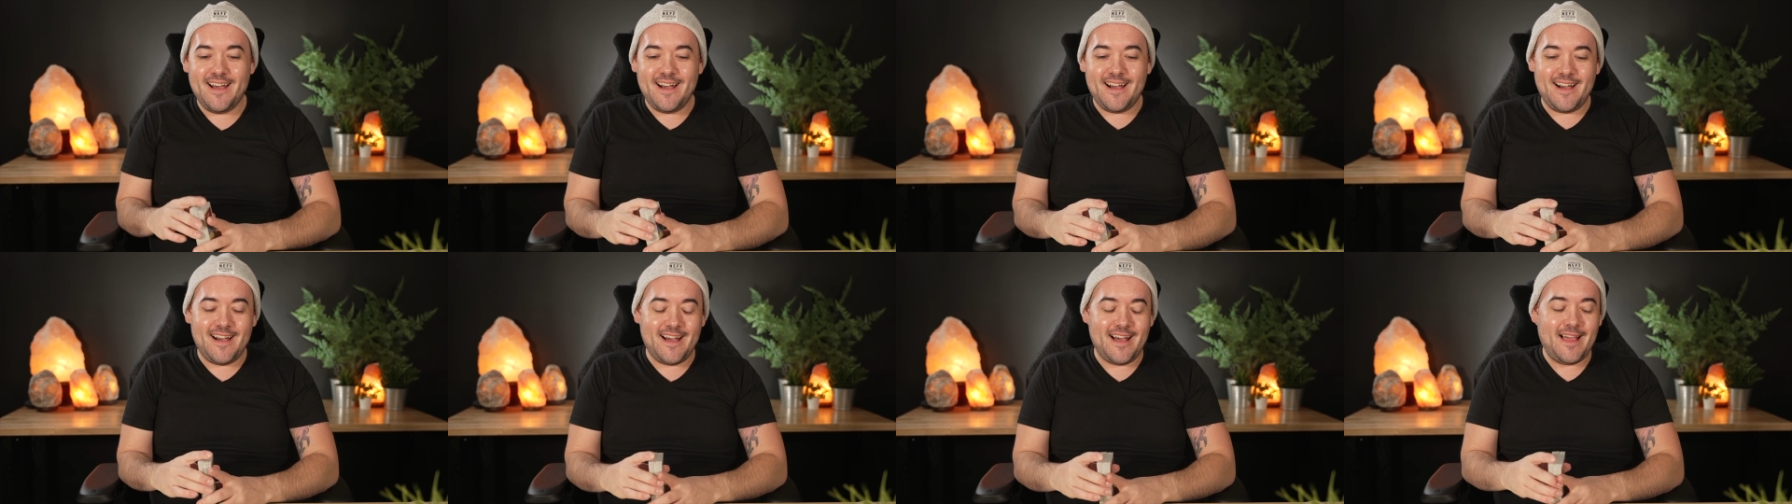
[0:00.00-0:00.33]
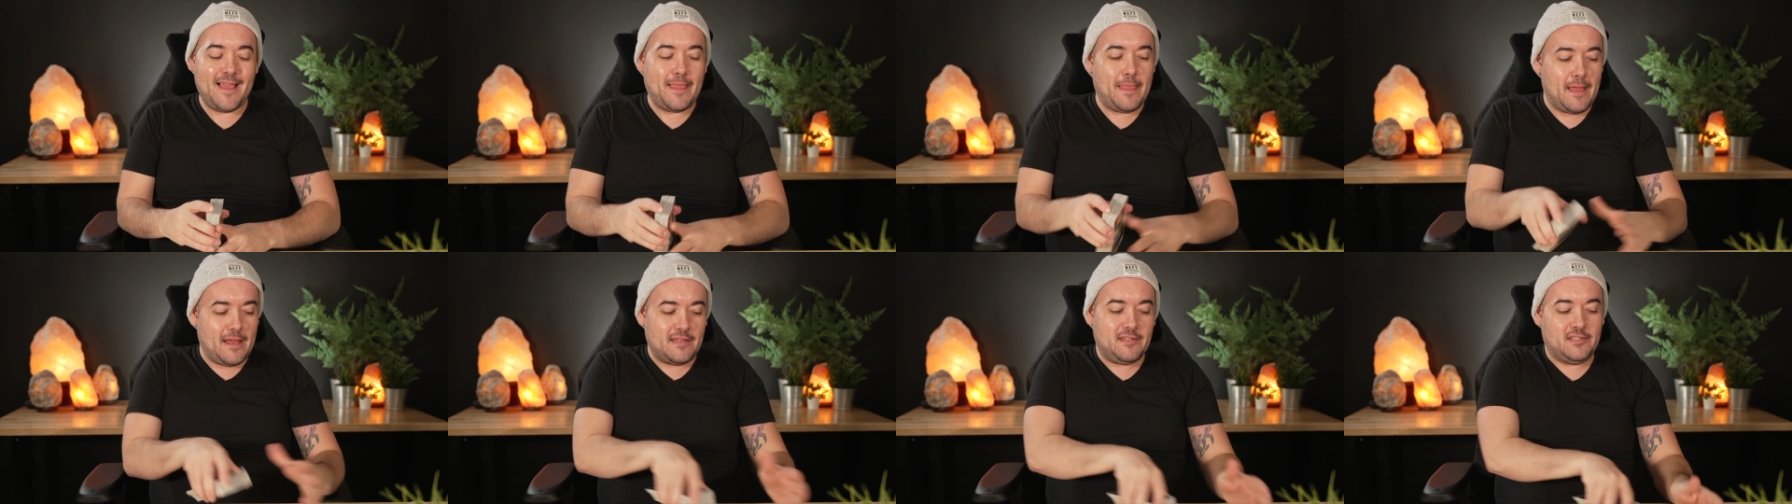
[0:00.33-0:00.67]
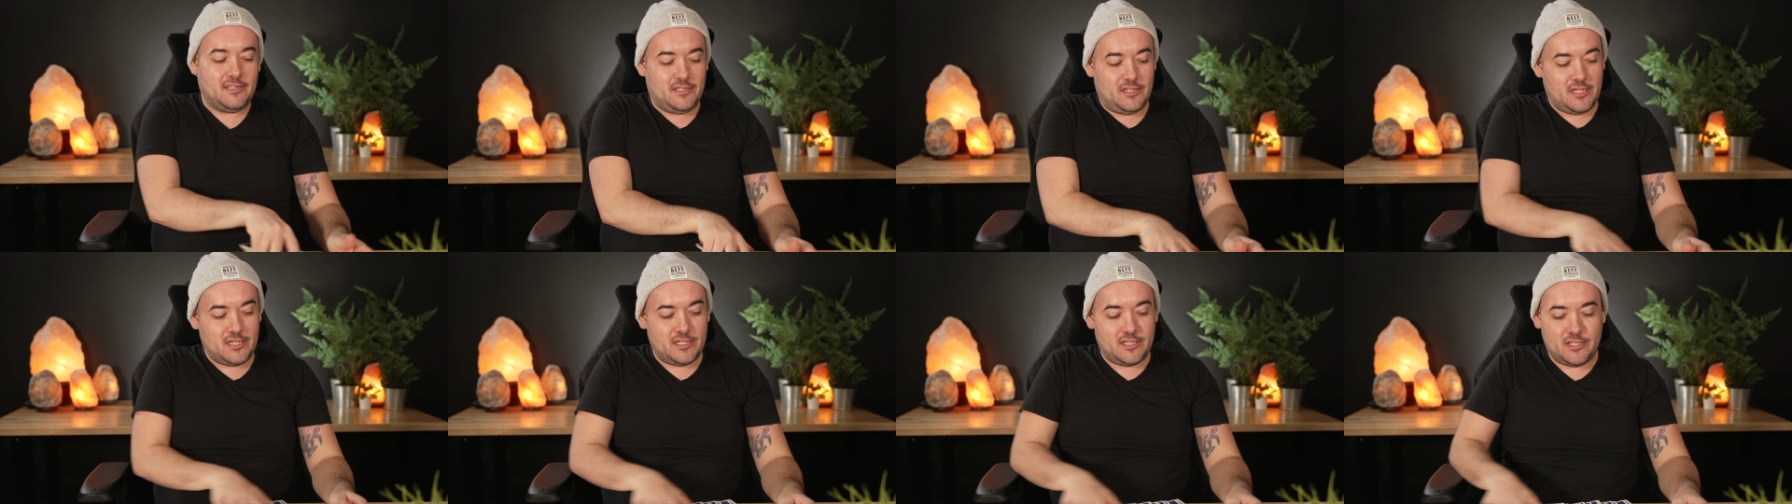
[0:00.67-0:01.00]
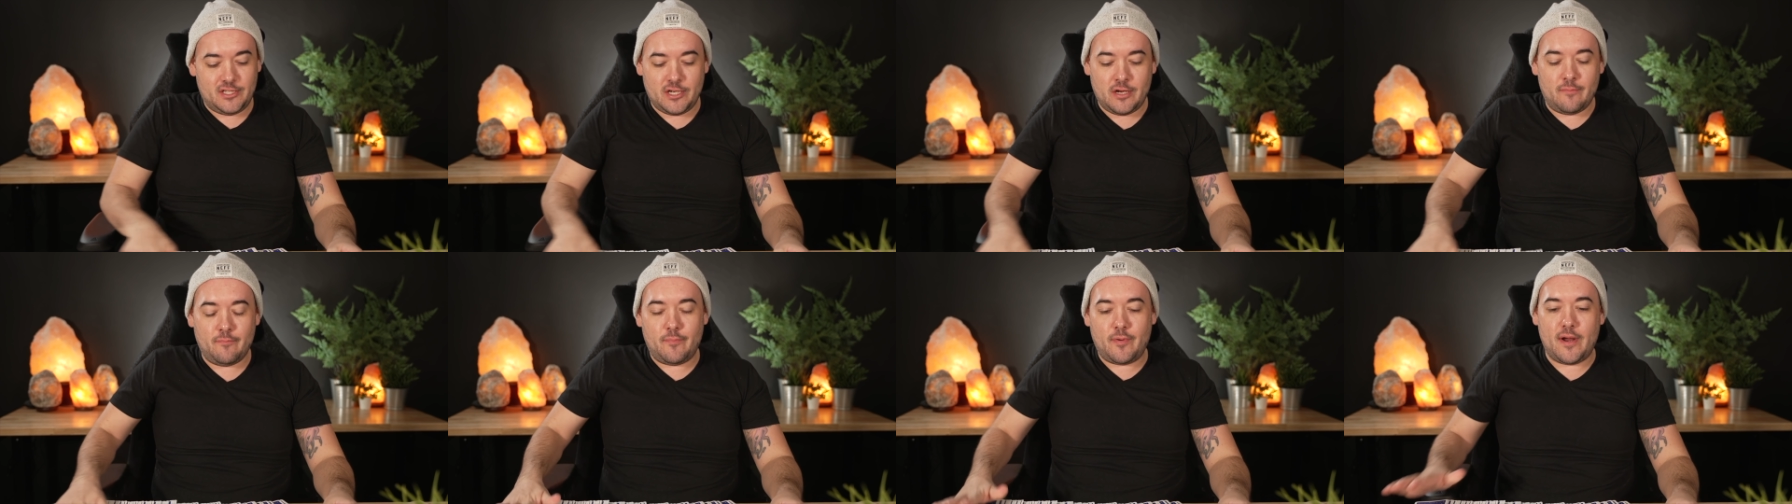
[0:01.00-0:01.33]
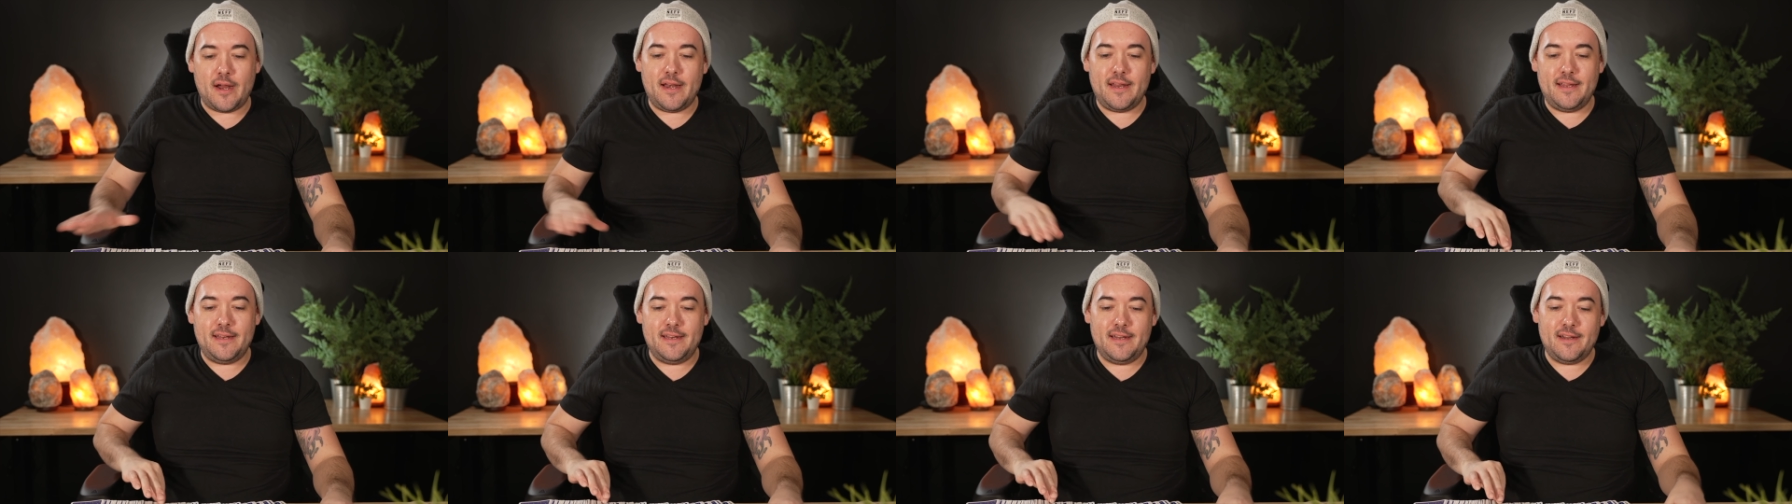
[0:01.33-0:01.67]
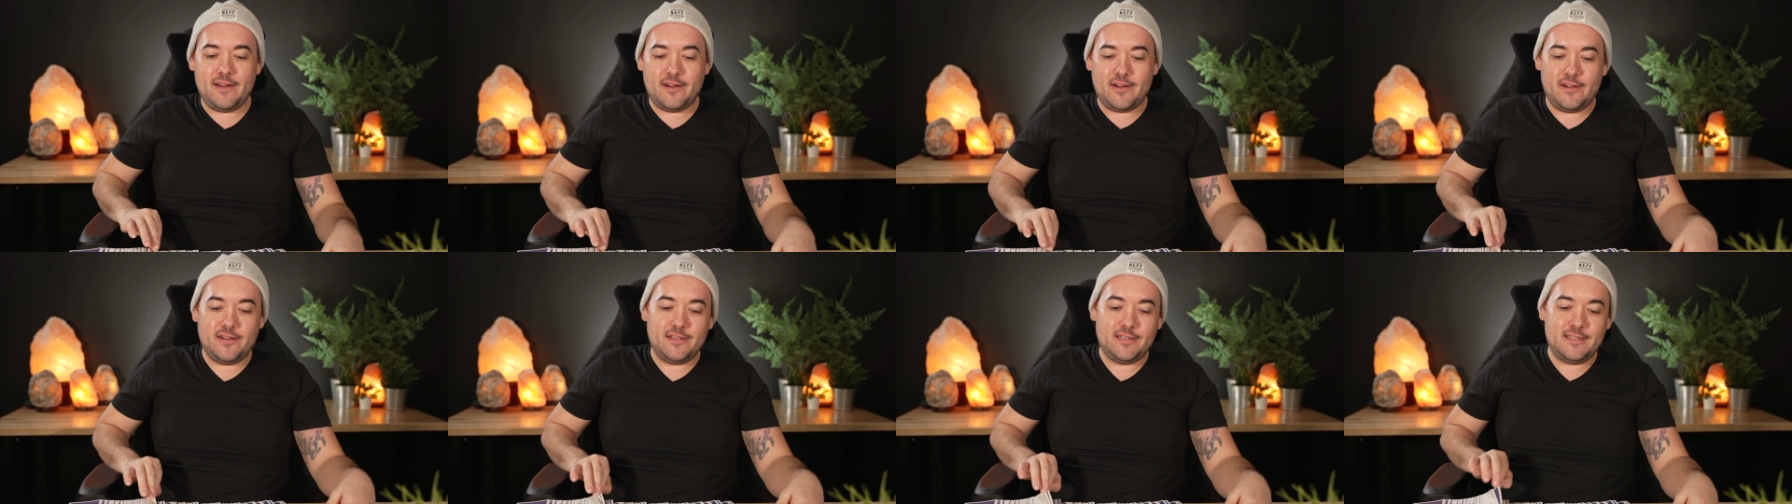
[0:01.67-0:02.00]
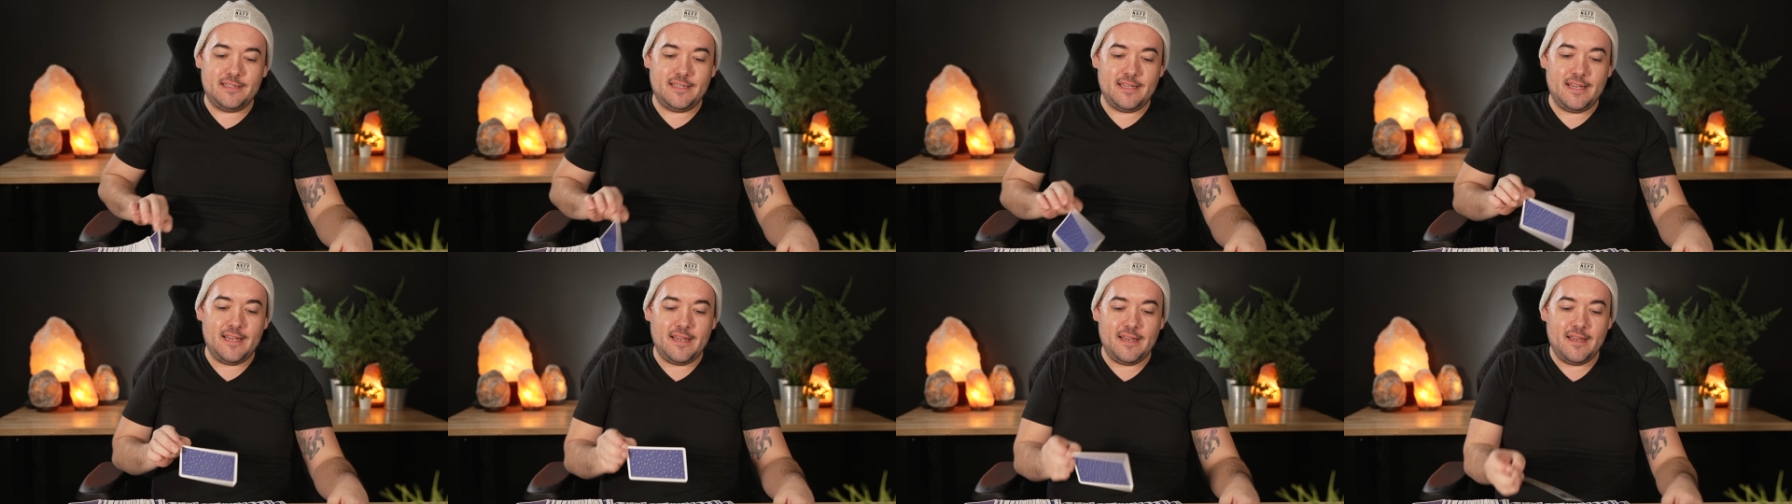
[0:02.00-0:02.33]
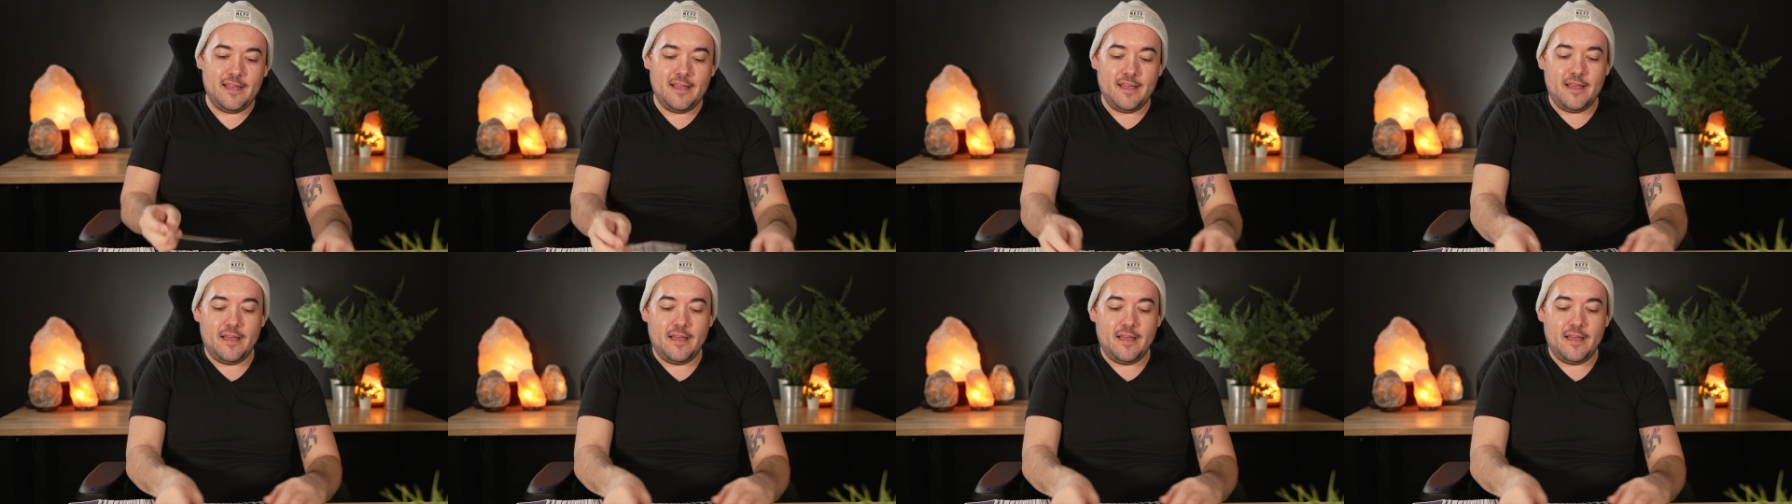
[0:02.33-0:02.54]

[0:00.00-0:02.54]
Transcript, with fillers: uh, let's just jump right in here and see